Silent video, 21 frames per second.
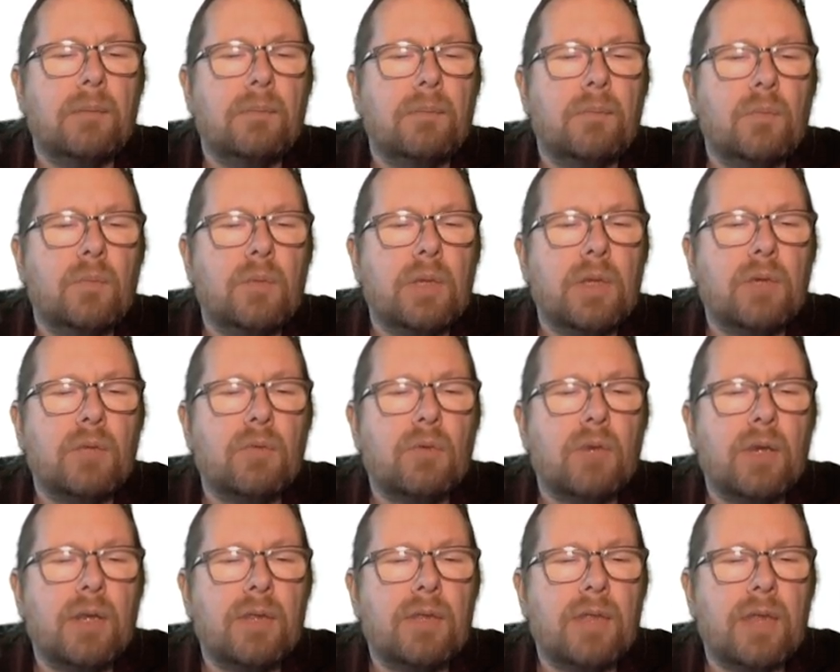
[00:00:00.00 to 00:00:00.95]
We can
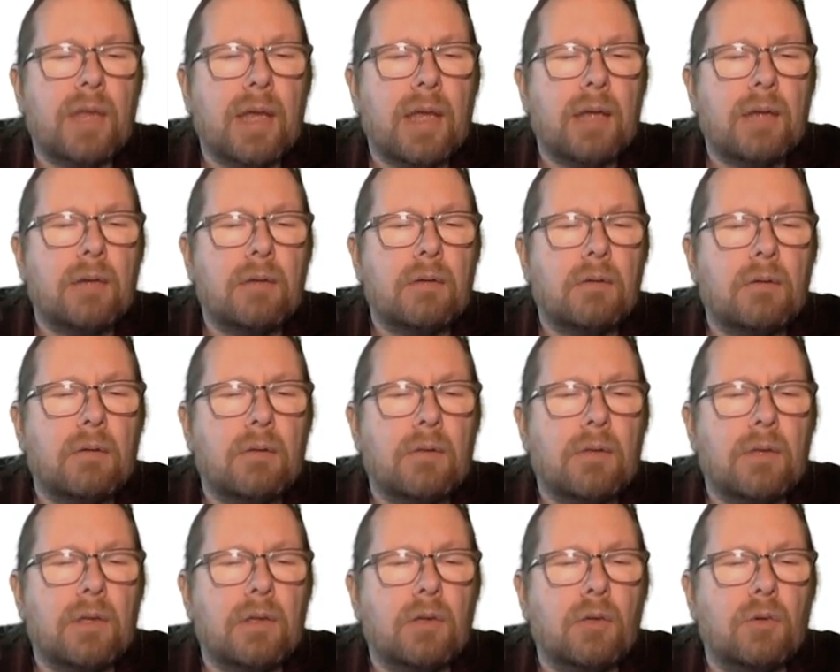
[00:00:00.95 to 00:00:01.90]
write that
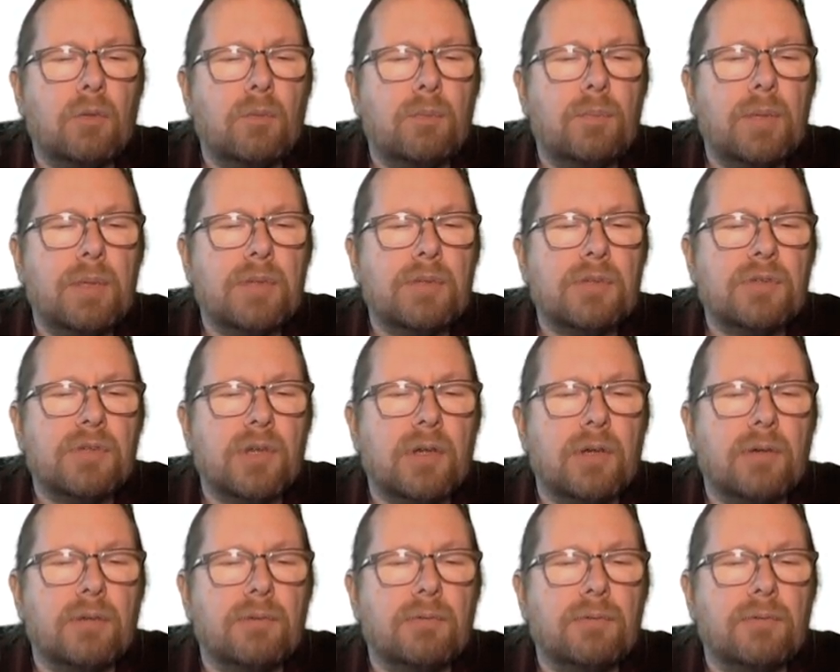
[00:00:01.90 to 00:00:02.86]
the little bits
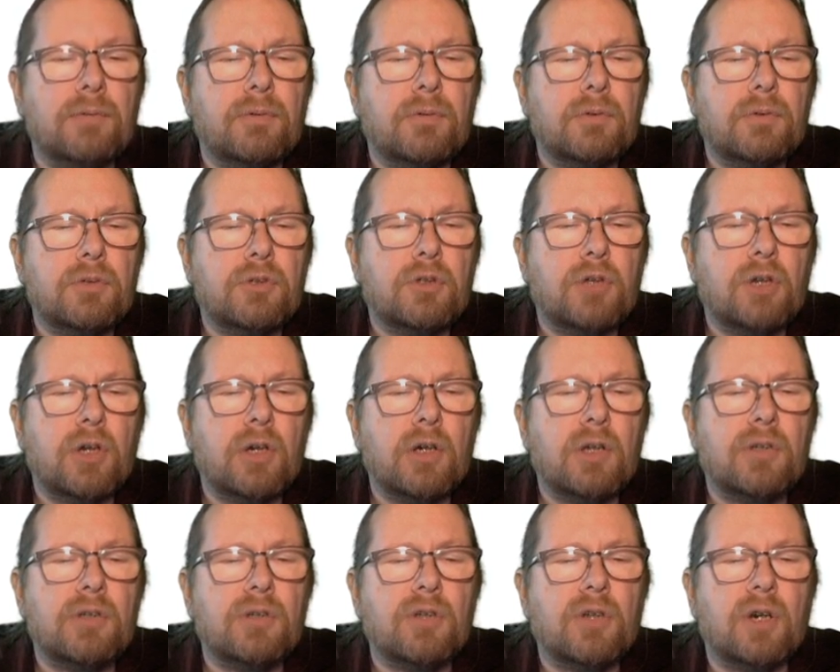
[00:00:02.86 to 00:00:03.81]
of
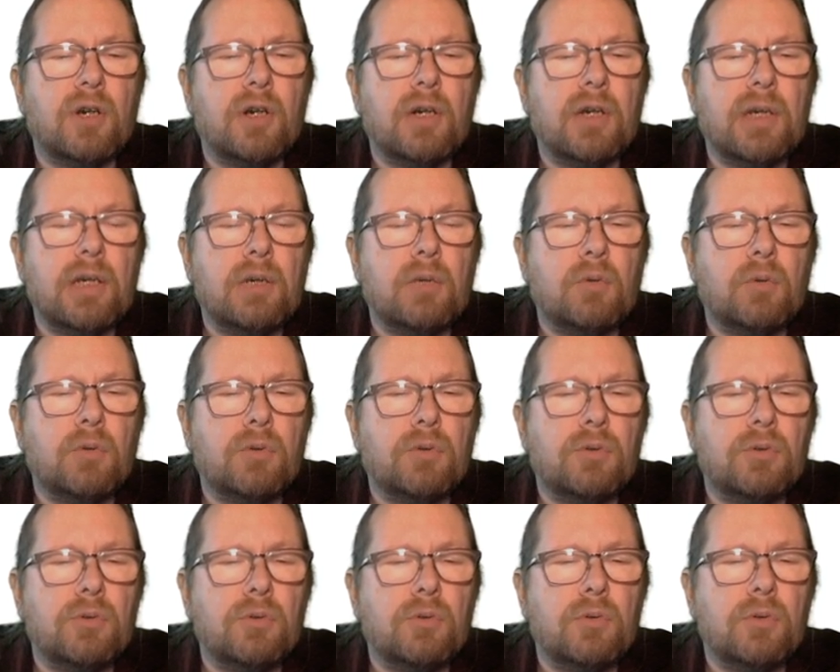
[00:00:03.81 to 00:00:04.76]
charge are equal
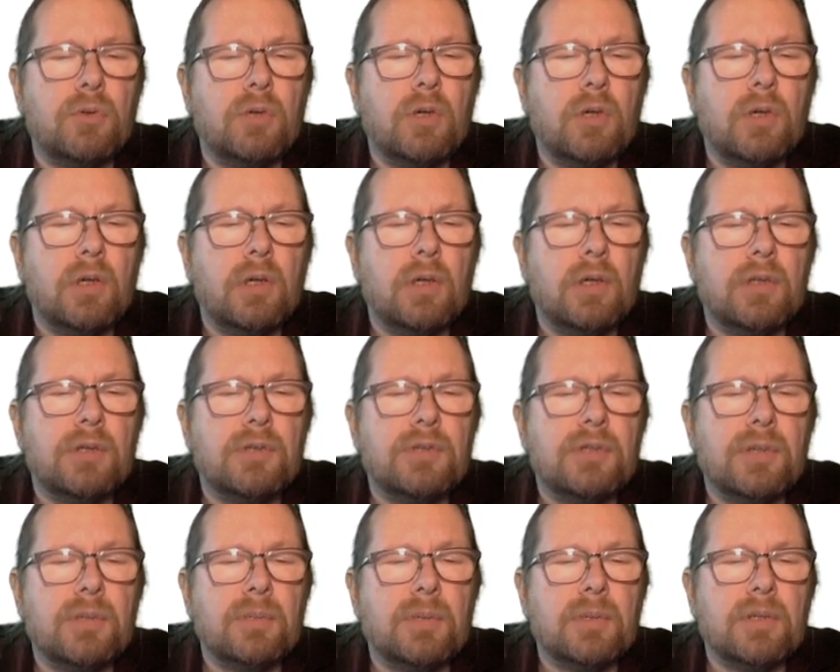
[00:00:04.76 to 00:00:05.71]
to
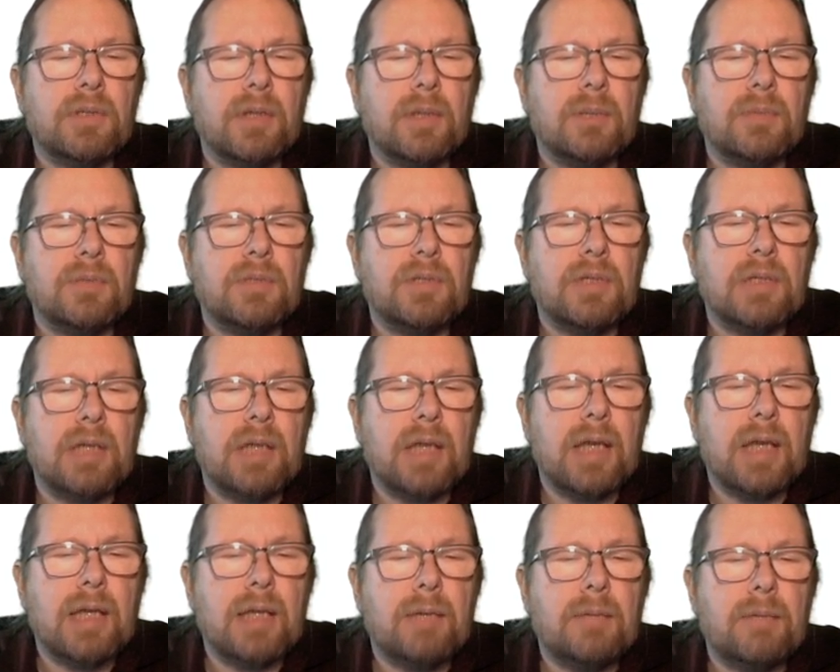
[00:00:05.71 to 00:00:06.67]
sigma times
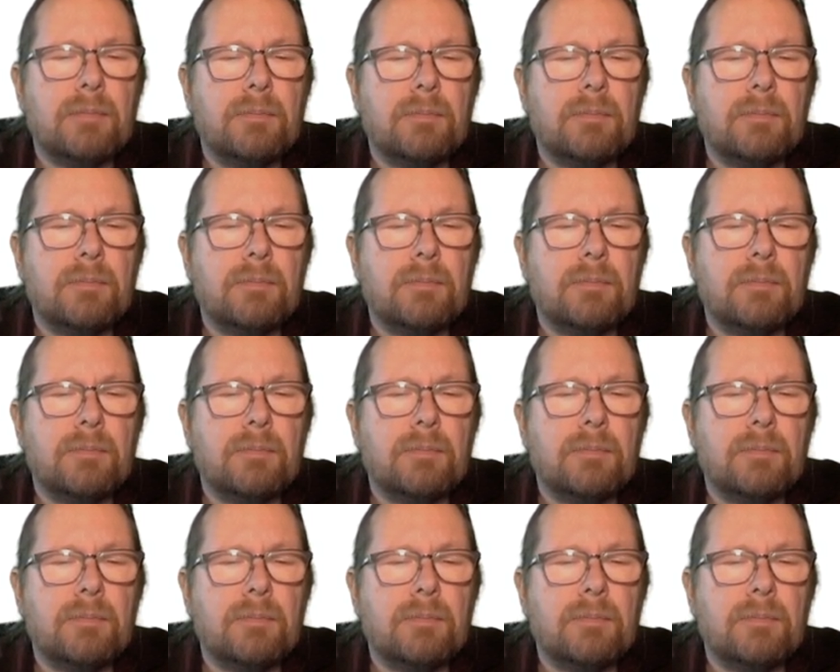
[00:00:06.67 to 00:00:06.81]
dA.